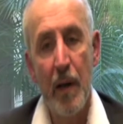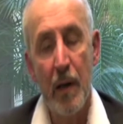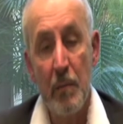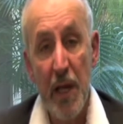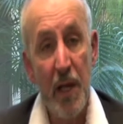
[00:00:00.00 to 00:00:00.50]

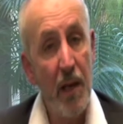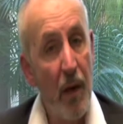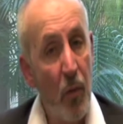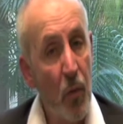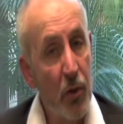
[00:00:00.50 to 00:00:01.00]
committee,
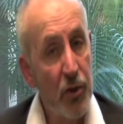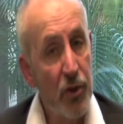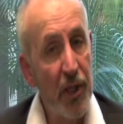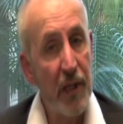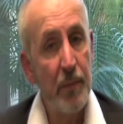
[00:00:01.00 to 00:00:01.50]
a
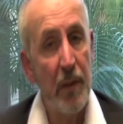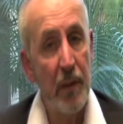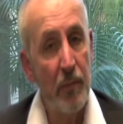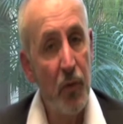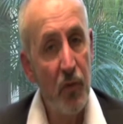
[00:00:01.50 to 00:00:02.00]
workshop,
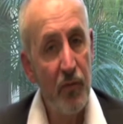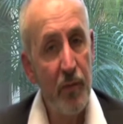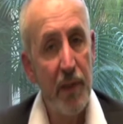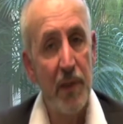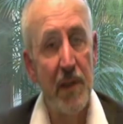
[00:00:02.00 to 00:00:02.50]
a movement,